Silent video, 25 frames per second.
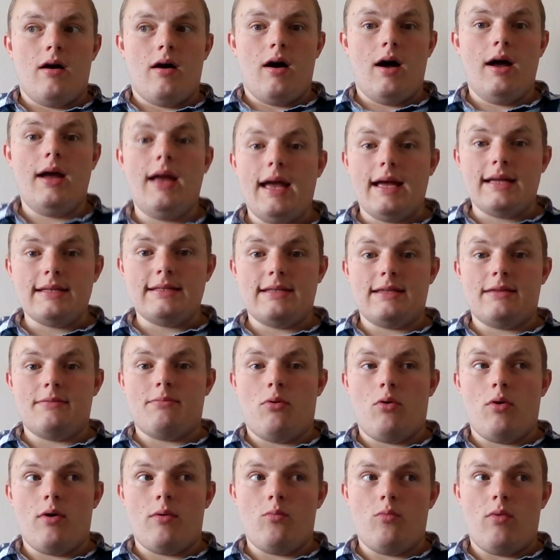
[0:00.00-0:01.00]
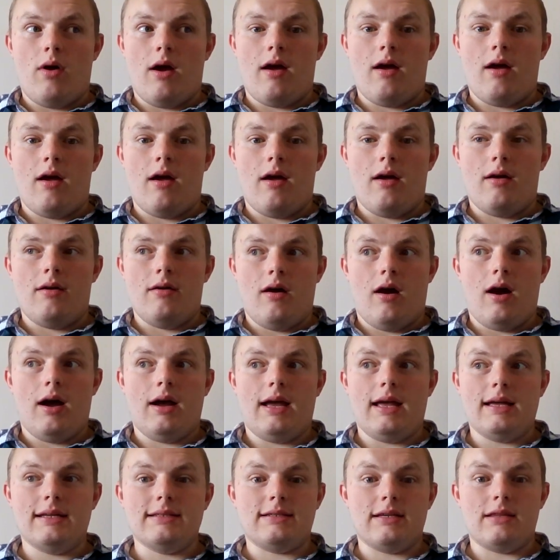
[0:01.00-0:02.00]
getting to the point
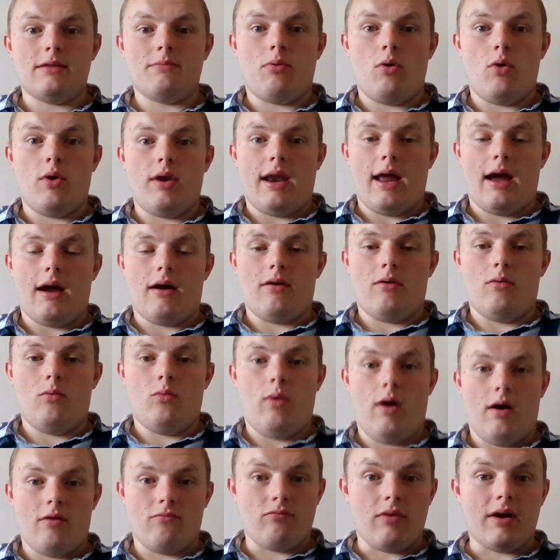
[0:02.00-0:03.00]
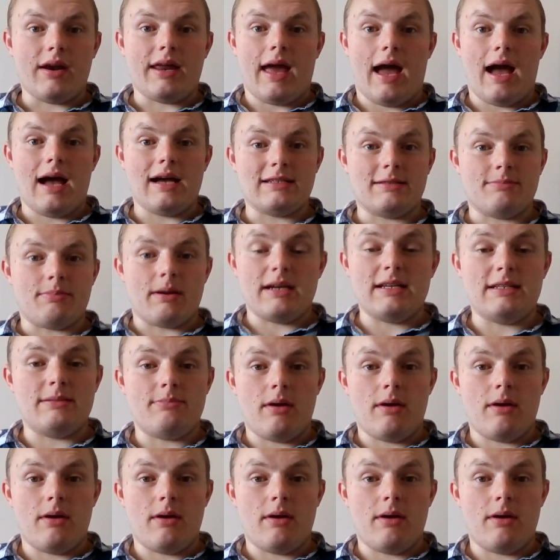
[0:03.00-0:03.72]
now where I'm running out of space.